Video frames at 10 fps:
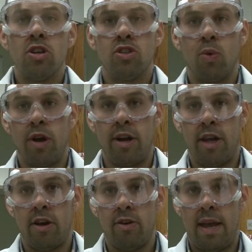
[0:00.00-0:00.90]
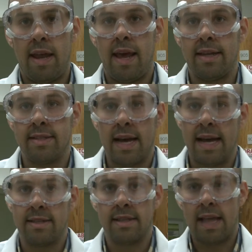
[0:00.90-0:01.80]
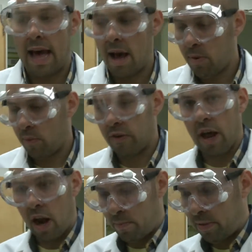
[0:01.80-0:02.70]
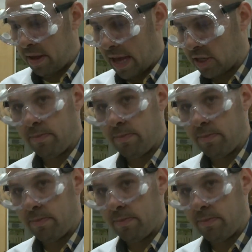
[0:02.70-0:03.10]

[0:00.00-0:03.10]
So we're here in a science lab and we've got our pH